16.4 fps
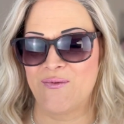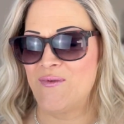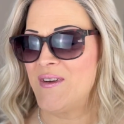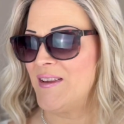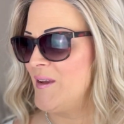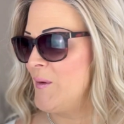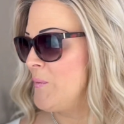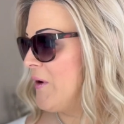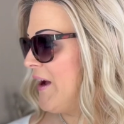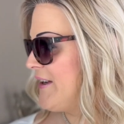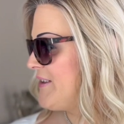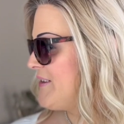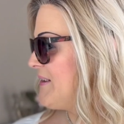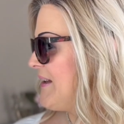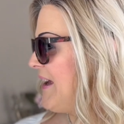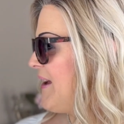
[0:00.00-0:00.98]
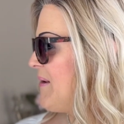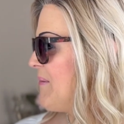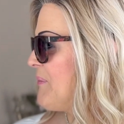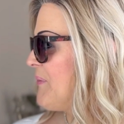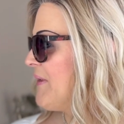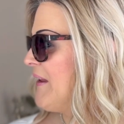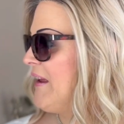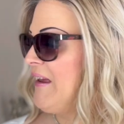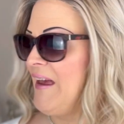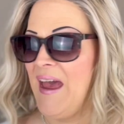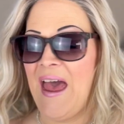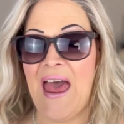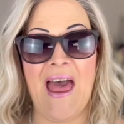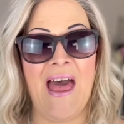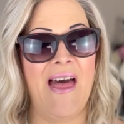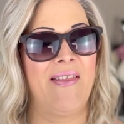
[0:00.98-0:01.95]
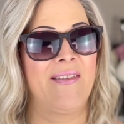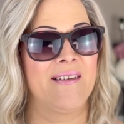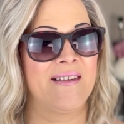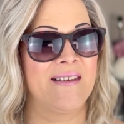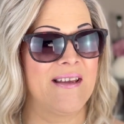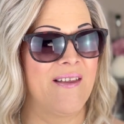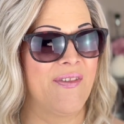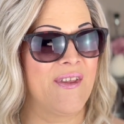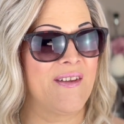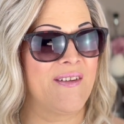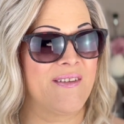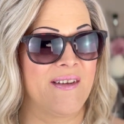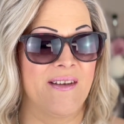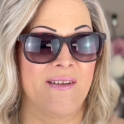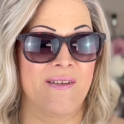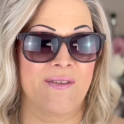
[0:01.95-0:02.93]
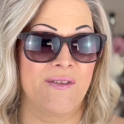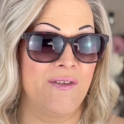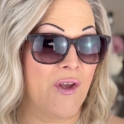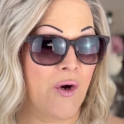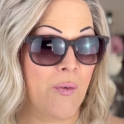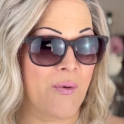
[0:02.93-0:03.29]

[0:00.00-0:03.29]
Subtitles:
really bright today. And this is no